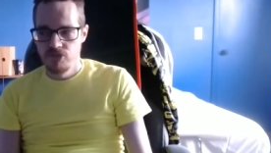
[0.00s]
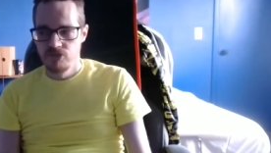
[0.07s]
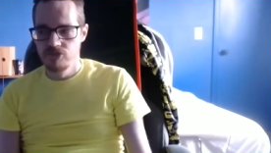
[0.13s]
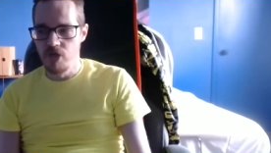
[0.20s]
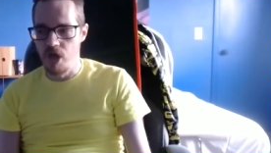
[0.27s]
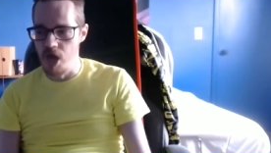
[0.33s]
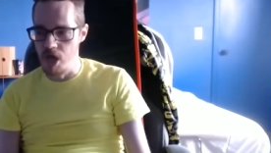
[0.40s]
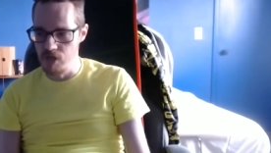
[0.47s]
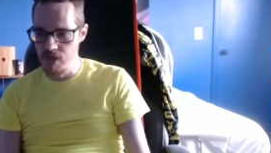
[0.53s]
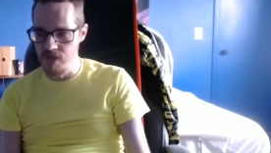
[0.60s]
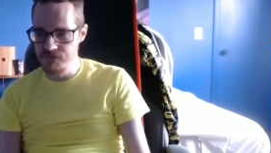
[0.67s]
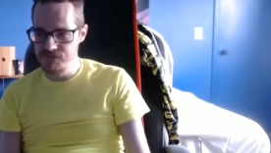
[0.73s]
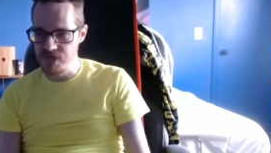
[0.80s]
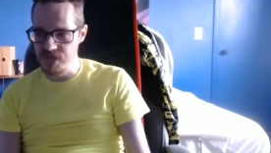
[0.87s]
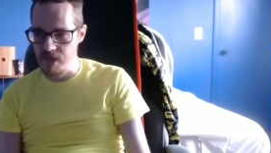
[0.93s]
All
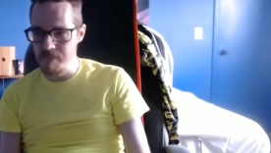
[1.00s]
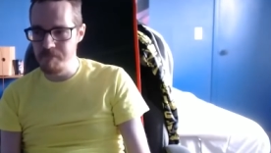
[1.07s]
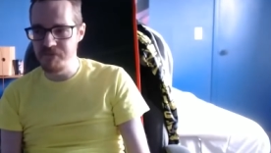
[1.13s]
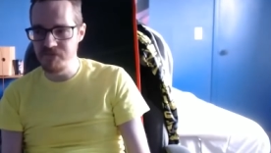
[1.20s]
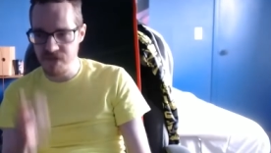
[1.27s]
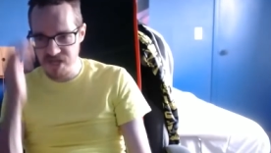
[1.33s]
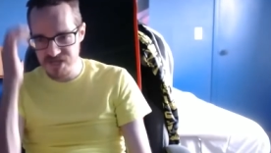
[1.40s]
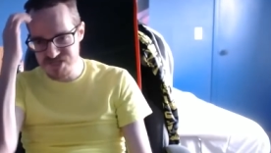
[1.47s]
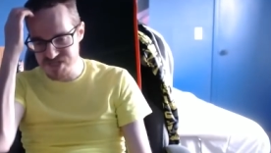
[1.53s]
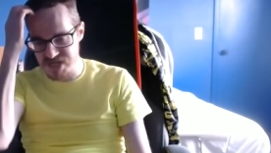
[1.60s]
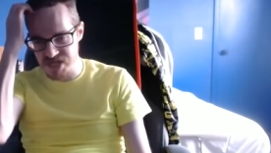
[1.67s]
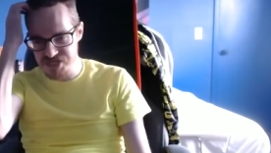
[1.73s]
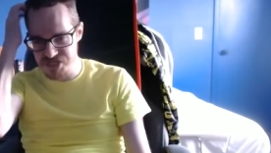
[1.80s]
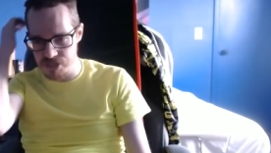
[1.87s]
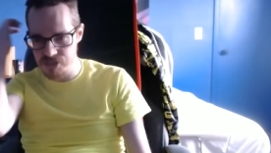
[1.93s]
of the
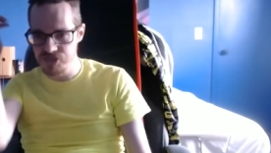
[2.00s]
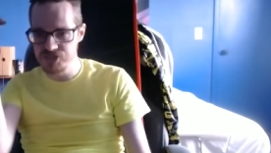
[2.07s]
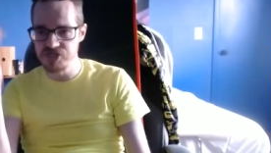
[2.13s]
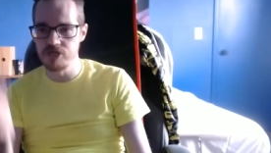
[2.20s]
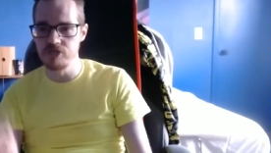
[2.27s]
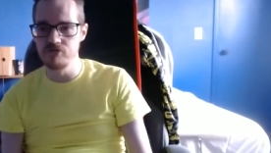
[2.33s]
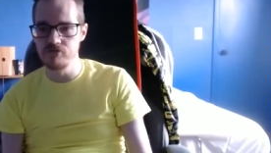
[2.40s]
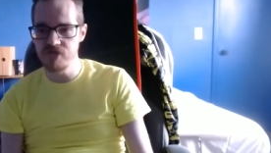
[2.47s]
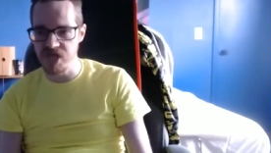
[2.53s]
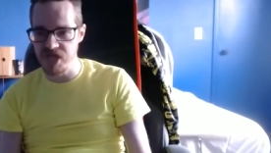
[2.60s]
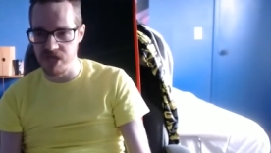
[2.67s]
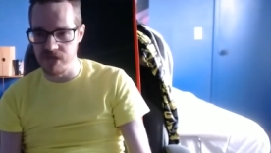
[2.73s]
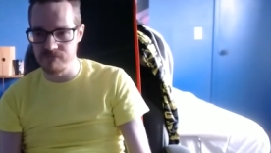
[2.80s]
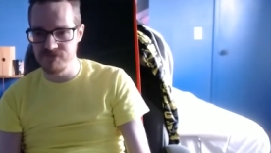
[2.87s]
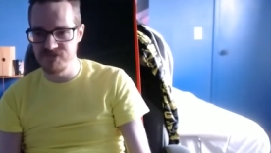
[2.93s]
PlayStation 2
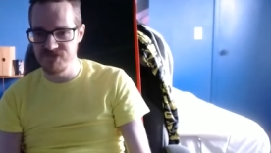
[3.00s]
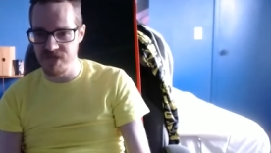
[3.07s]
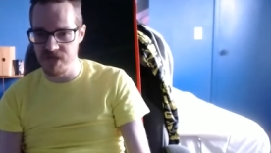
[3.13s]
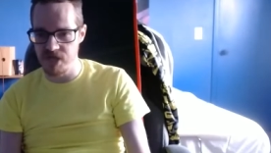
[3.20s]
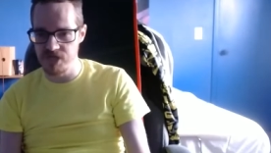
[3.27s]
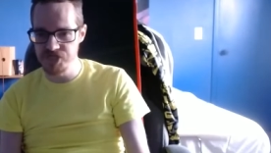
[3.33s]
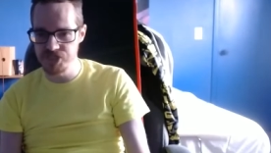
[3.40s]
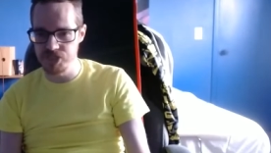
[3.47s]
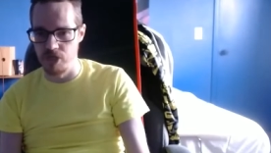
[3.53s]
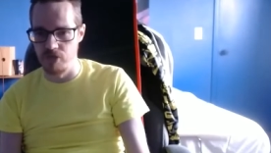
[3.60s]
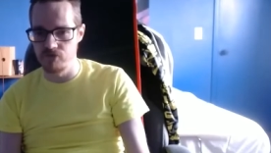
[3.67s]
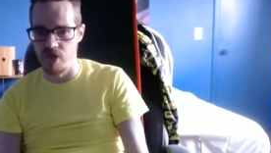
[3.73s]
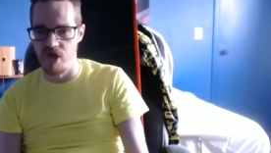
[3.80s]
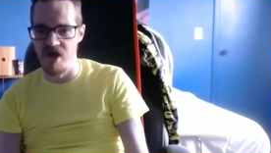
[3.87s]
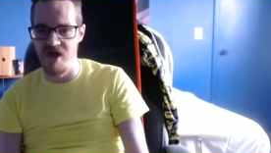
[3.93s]
games that I
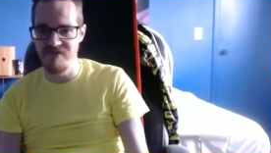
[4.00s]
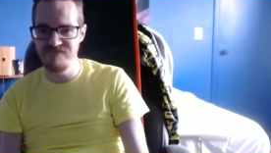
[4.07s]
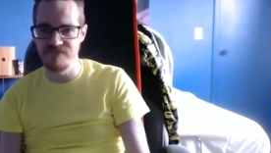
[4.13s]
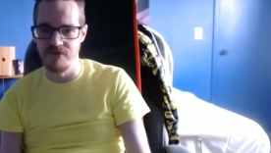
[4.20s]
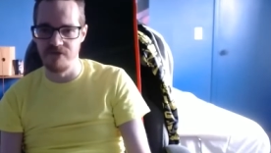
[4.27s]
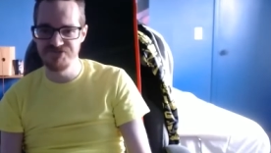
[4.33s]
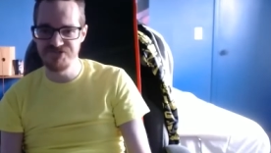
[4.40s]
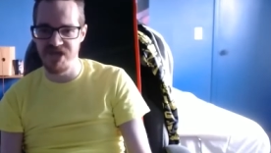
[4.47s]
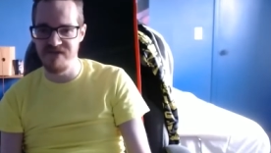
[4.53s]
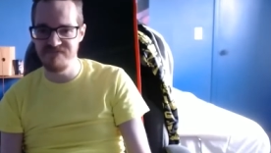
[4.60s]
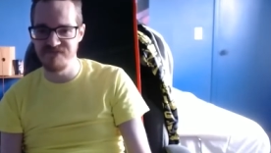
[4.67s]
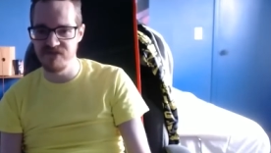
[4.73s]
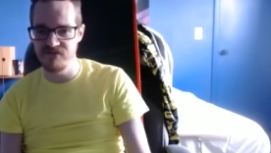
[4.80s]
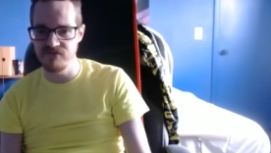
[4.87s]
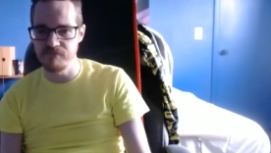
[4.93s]
showed off, I'll
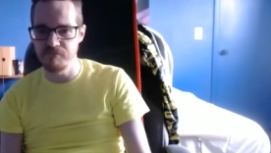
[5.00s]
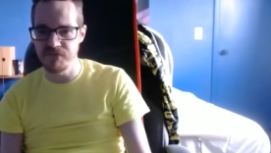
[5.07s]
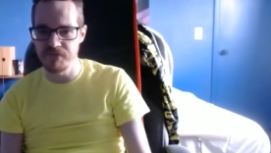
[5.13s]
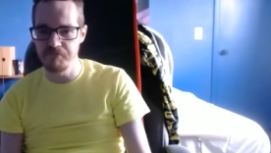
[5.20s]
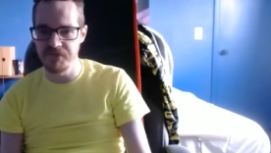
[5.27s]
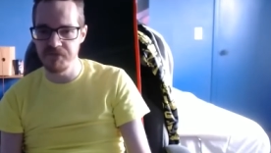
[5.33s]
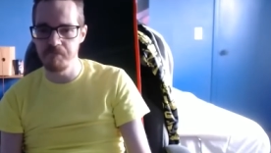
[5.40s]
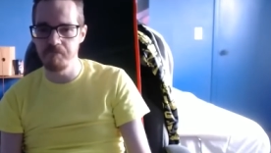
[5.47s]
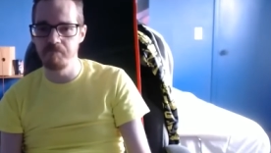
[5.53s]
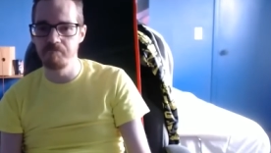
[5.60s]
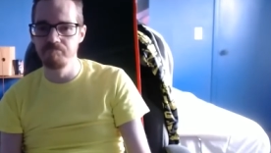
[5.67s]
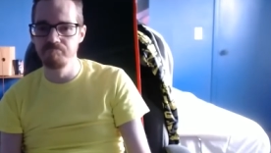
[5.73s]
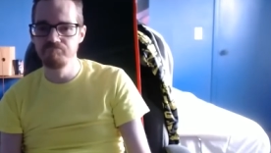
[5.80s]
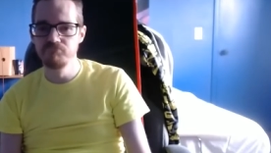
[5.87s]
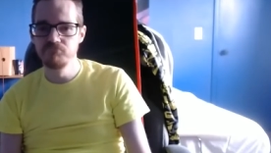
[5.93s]
definitely be... be
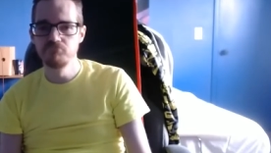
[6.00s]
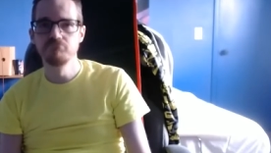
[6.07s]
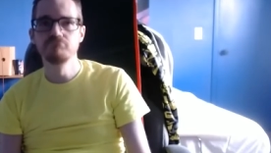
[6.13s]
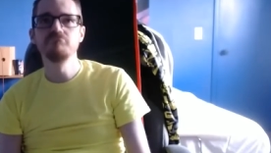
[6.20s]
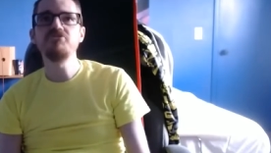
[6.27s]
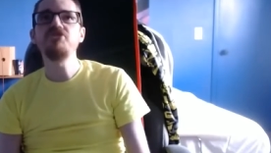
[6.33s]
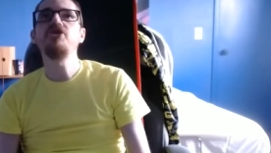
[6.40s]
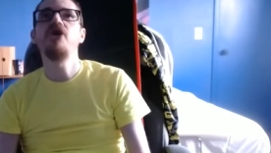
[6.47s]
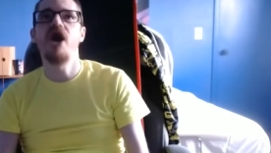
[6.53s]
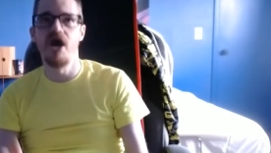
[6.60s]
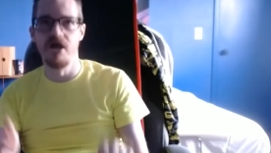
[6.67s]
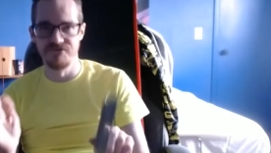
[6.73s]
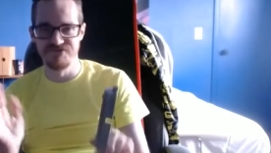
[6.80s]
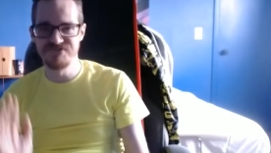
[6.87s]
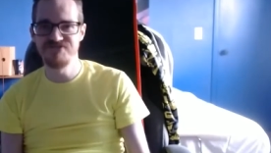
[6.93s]

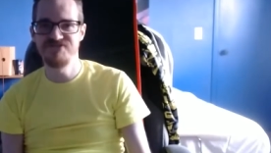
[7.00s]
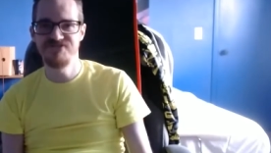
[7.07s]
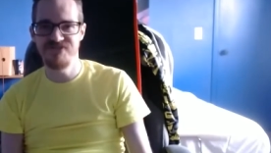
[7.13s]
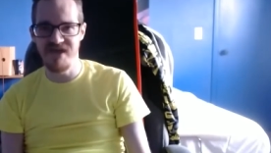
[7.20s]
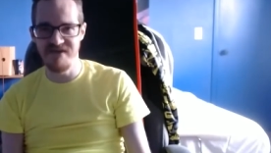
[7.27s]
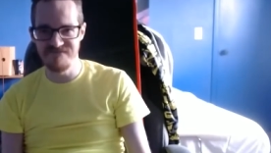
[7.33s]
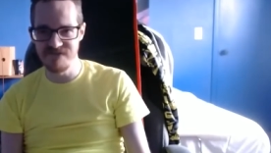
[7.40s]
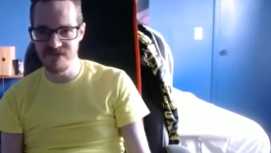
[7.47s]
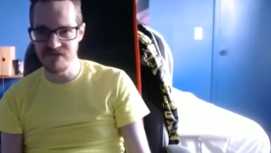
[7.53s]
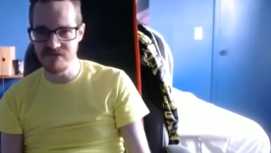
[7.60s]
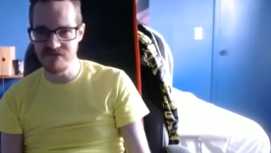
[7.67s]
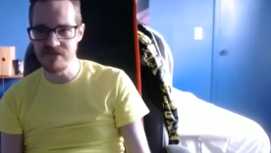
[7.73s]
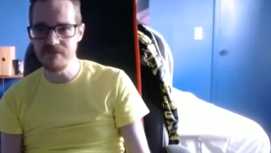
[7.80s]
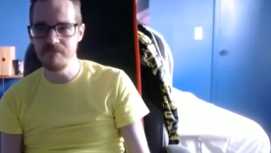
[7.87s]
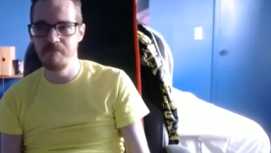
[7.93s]
I'll
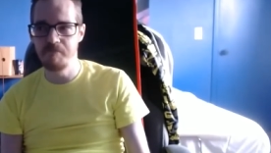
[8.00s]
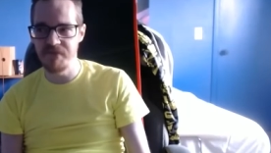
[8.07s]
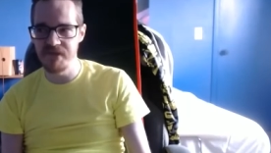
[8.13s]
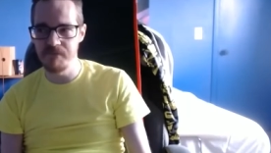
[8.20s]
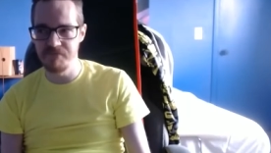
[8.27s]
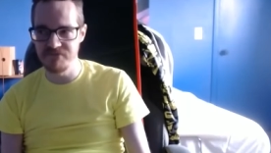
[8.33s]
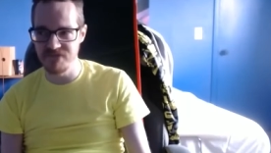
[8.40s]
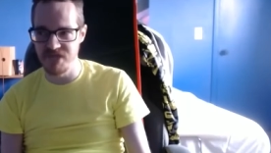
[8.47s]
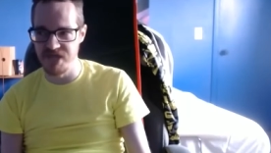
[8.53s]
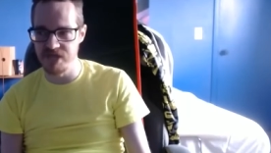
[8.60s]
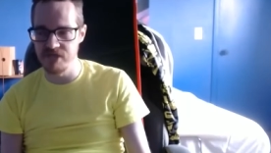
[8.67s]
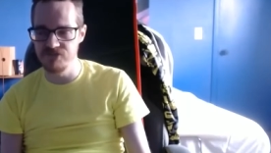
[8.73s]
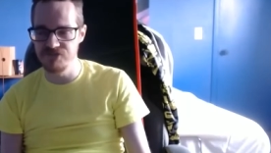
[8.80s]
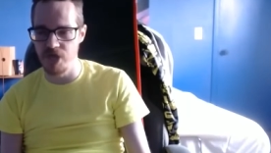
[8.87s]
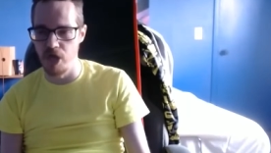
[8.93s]
definitely be
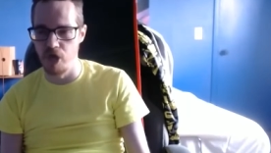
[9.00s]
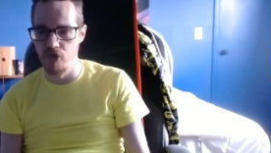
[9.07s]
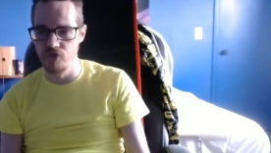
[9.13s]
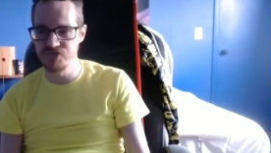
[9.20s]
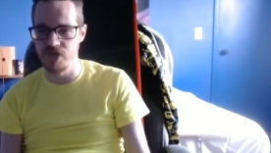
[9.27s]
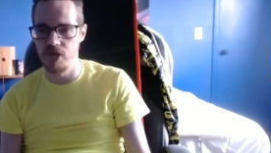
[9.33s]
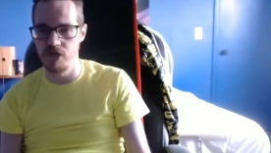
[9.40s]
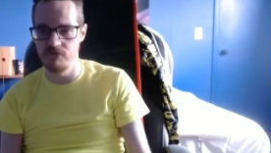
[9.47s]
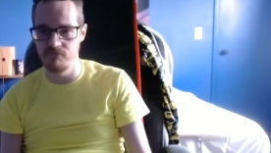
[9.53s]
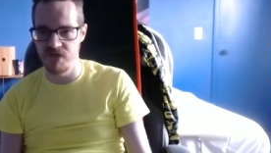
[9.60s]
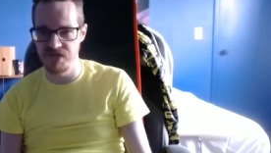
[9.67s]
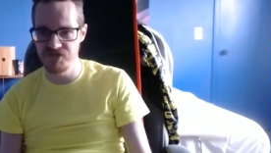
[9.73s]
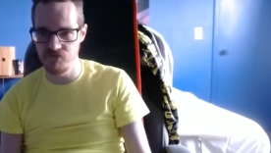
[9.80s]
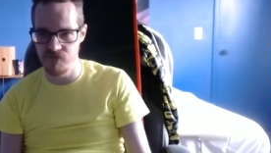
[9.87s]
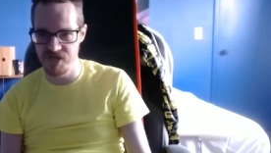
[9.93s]
playing those on
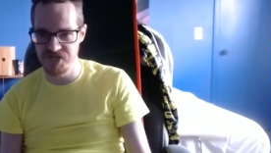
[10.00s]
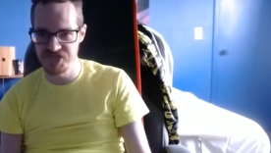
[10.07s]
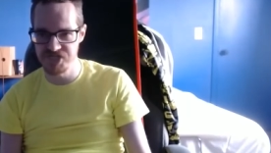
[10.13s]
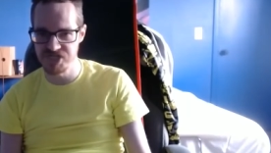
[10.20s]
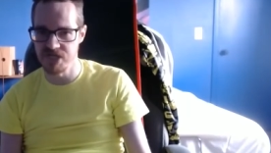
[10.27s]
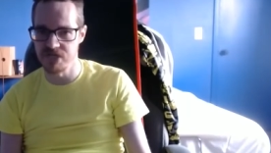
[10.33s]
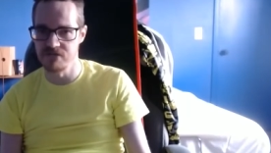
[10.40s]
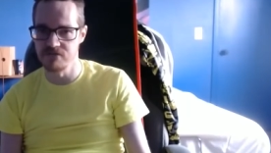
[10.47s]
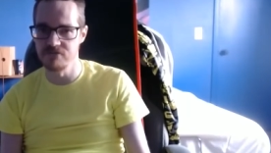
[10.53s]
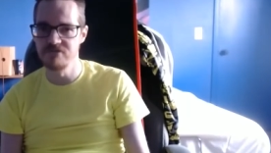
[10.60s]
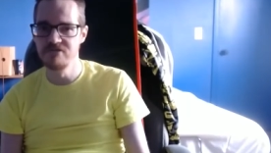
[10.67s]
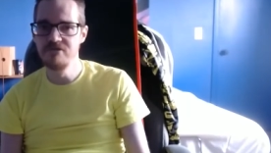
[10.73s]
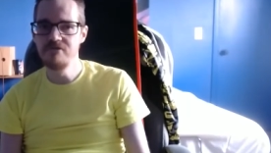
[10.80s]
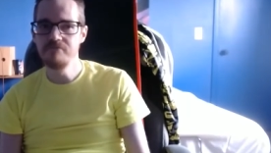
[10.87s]
my Twitch channel.